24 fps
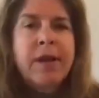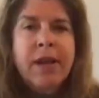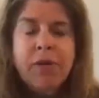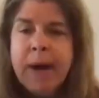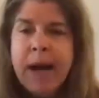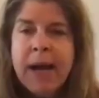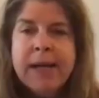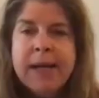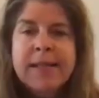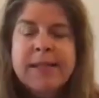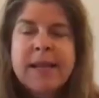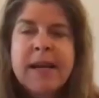in
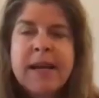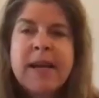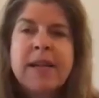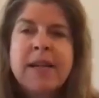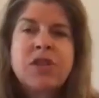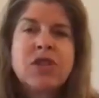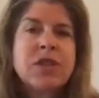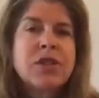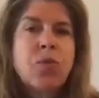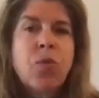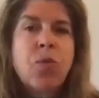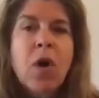your mind's
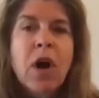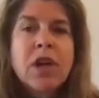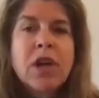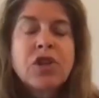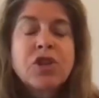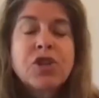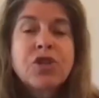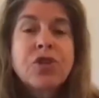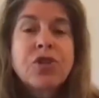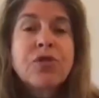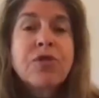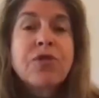eye, just
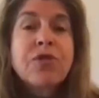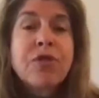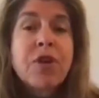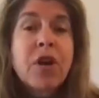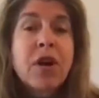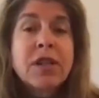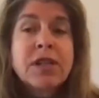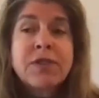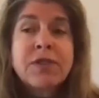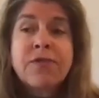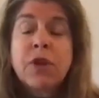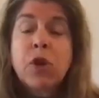watch your
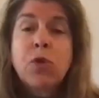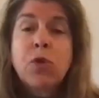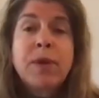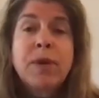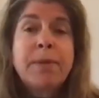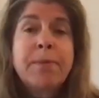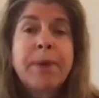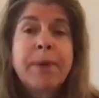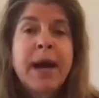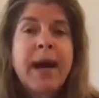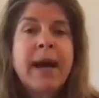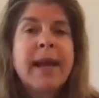thoughts
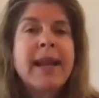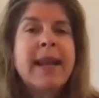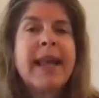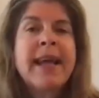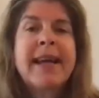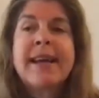floating by,